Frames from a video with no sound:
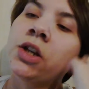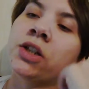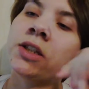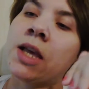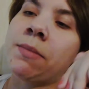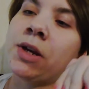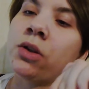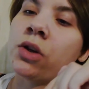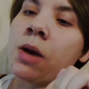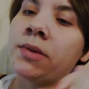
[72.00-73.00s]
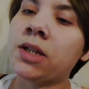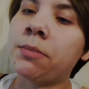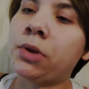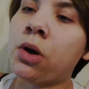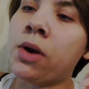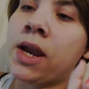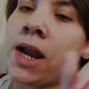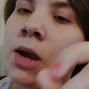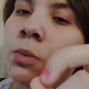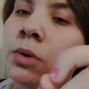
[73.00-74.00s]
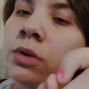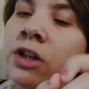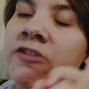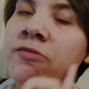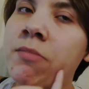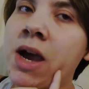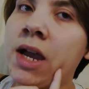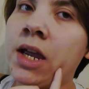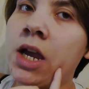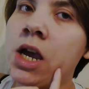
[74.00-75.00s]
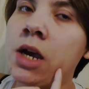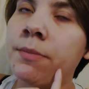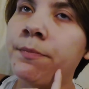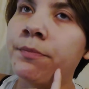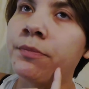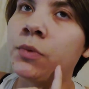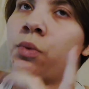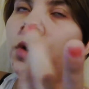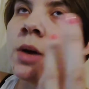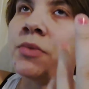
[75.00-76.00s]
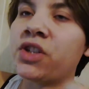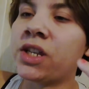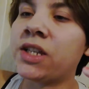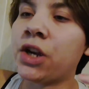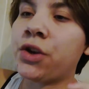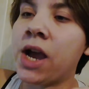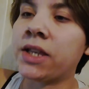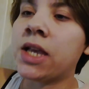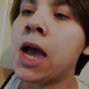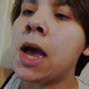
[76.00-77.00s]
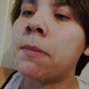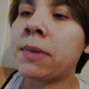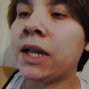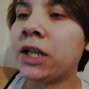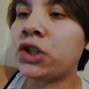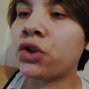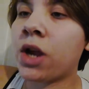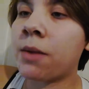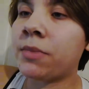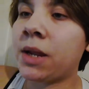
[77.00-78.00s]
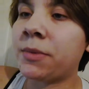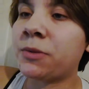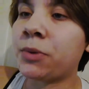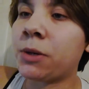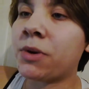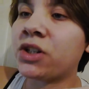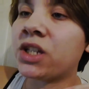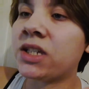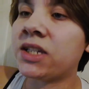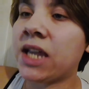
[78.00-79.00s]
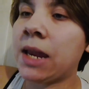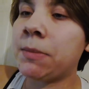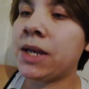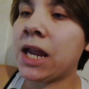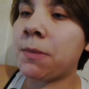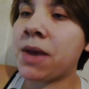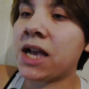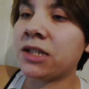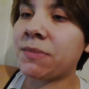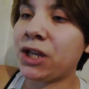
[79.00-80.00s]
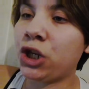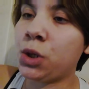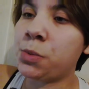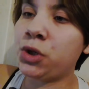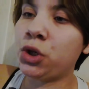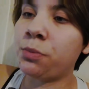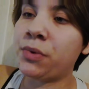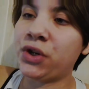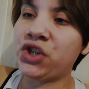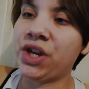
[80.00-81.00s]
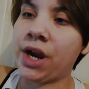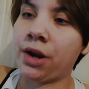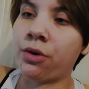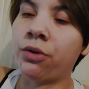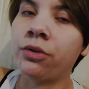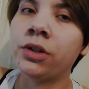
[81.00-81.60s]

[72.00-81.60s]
just let me know in the comments down below and I will leave my, um, well, I'm just going to tell you guys. My Instagram name is pretty much the same name as my YouTube channel.